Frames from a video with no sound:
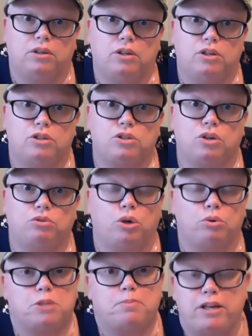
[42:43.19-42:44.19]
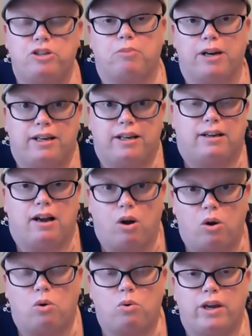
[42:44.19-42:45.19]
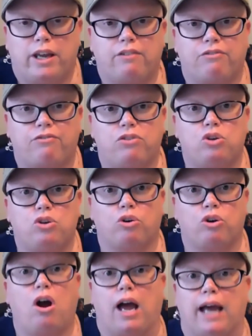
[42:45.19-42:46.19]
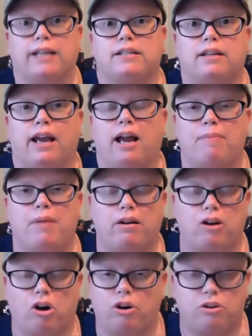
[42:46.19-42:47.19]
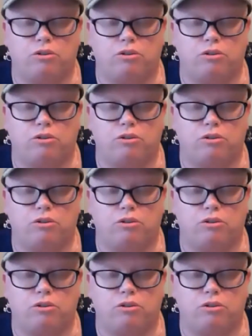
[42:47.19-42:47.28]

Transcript: So don't spend your money to go if you're not. I'm not going to argue